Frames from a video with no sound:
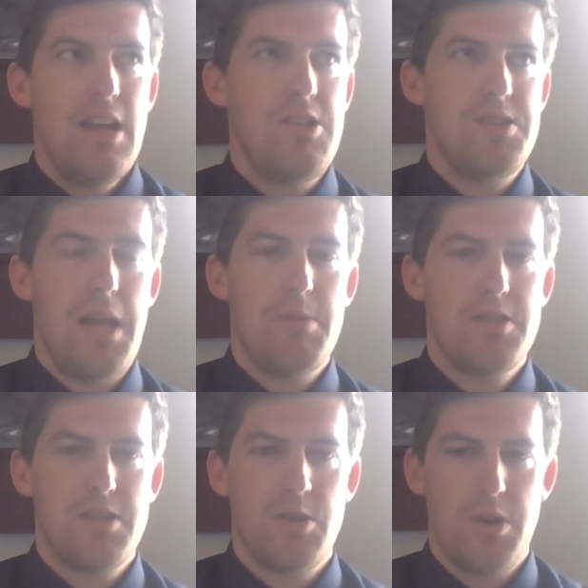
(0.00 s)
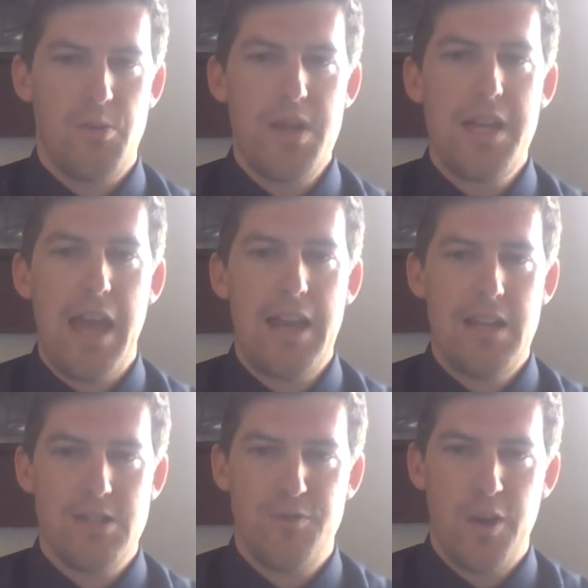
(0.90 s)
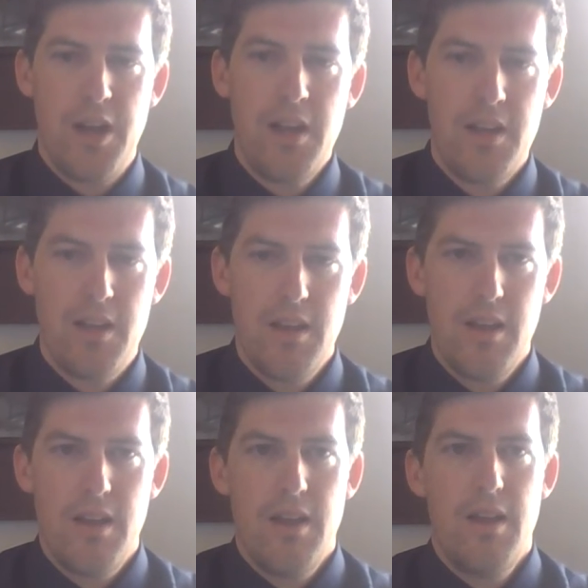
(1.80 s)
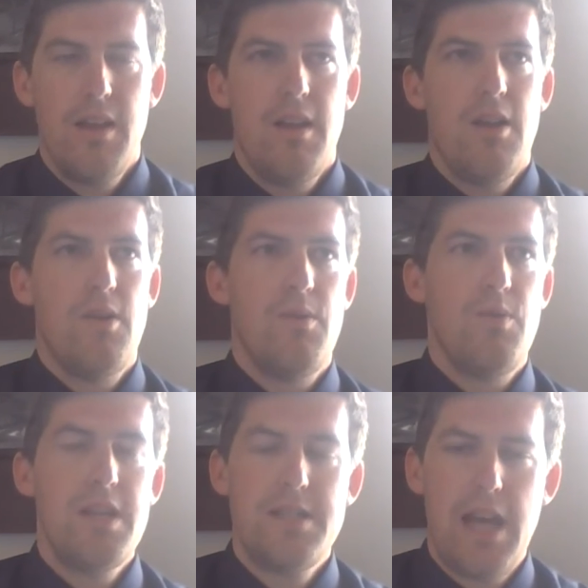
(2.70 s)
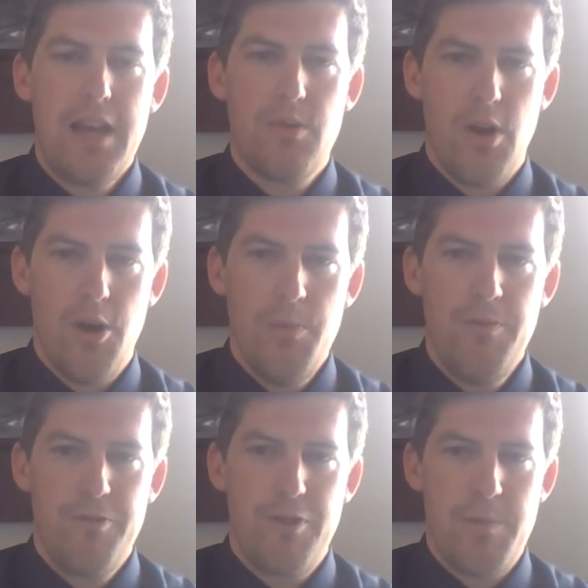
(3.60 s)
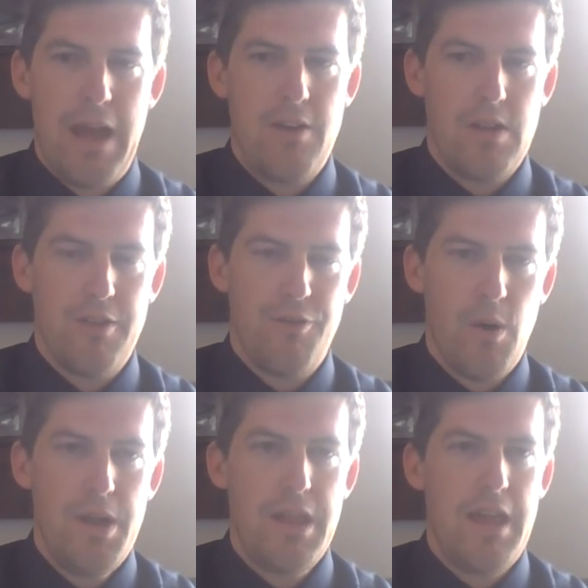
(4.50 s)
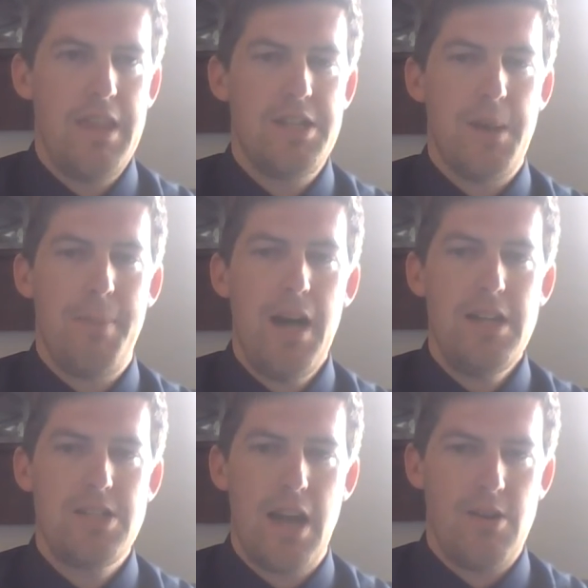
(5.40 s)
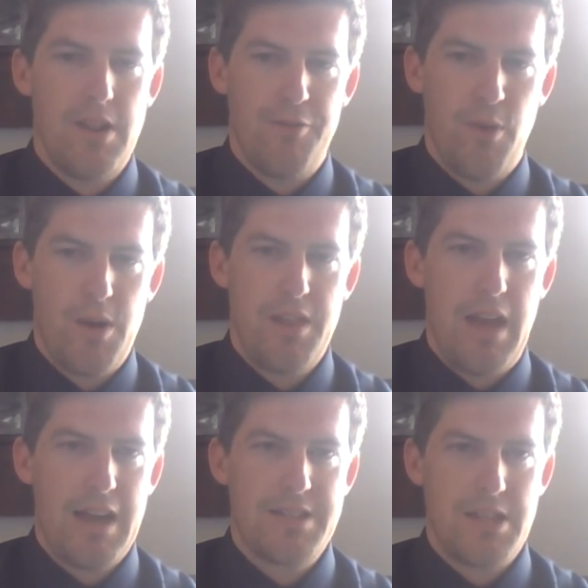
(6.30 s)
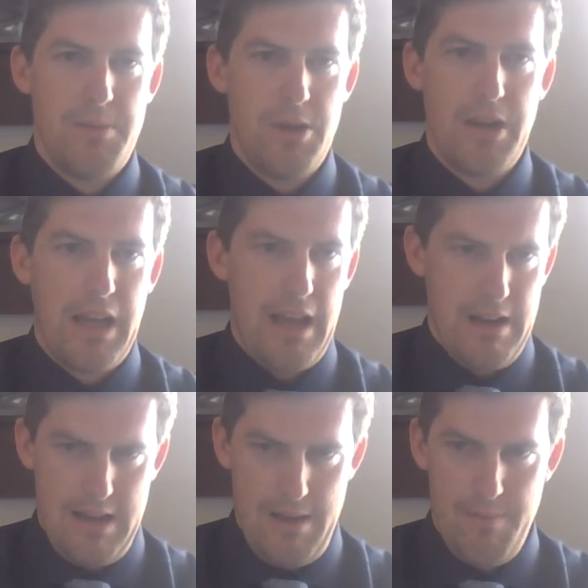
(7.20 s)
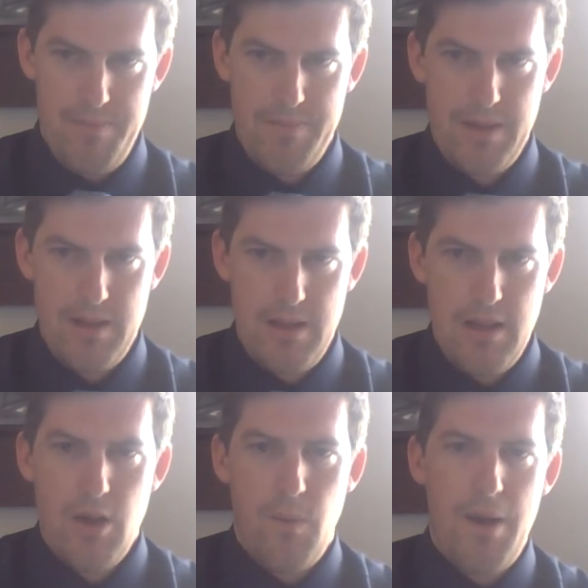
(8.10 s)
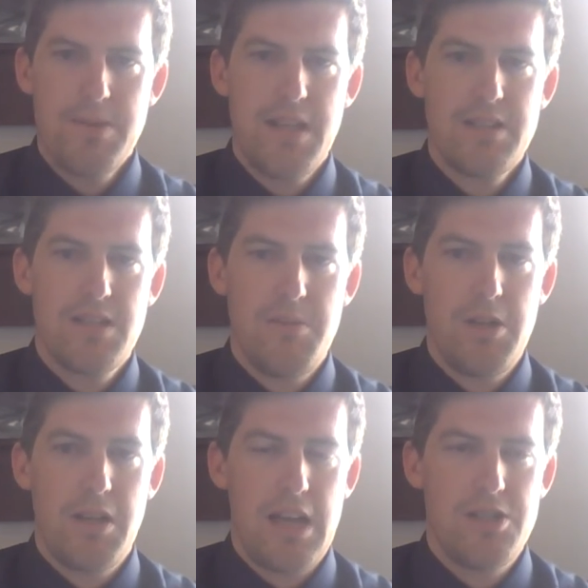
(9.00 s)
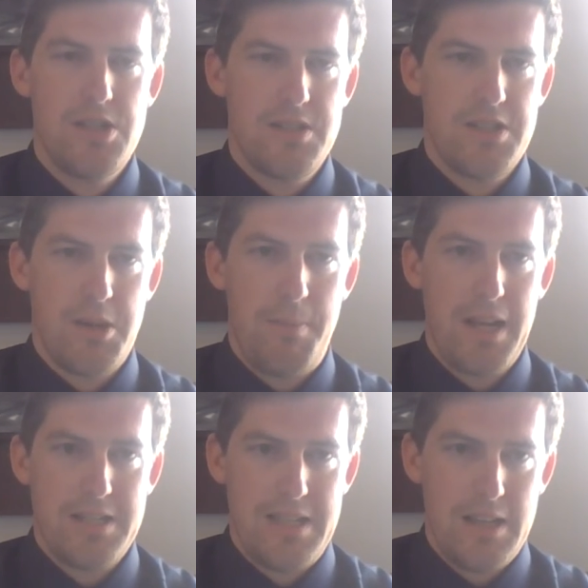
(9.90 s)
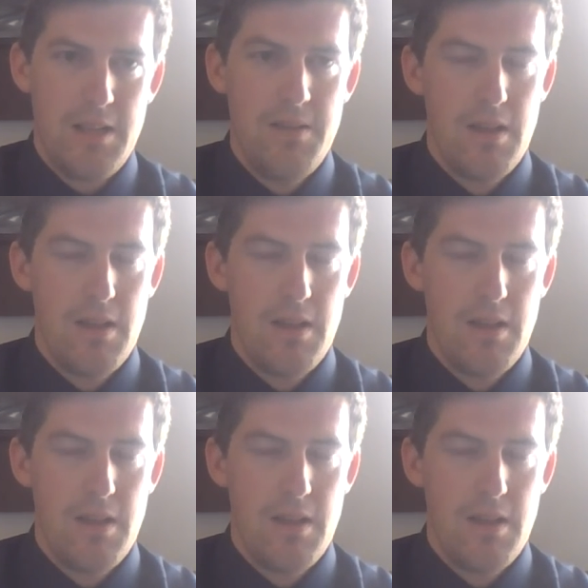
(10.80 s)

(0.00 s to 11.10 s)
he was able to sort of regain his footing retake Rome from Henry IV, and then to punish Henry IV, he excommunicated him. Why was excommunication such a big deal?